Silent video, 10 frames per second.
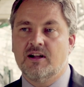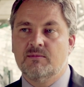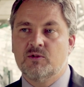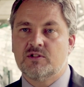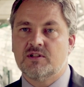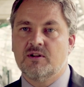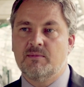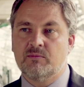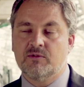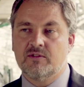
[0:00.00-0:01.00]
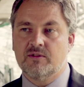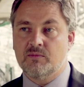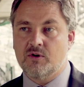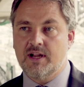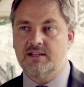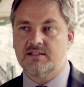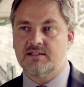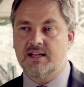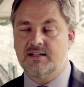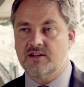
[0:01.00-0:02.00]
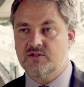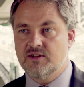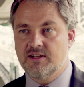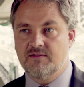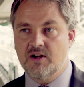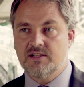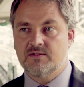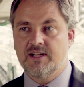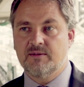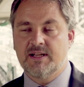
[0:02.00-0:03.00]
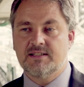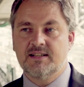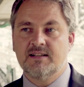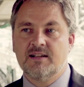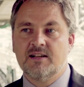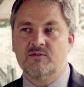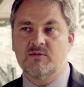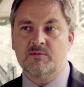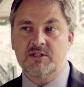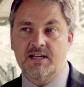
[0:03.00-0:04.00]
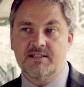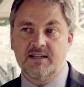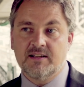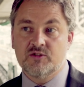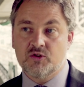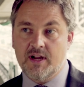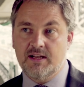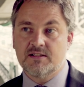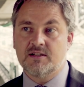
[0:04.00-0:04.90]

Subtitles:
I'm also a member of the PRACE Industrial Advisory Committee, representing a trade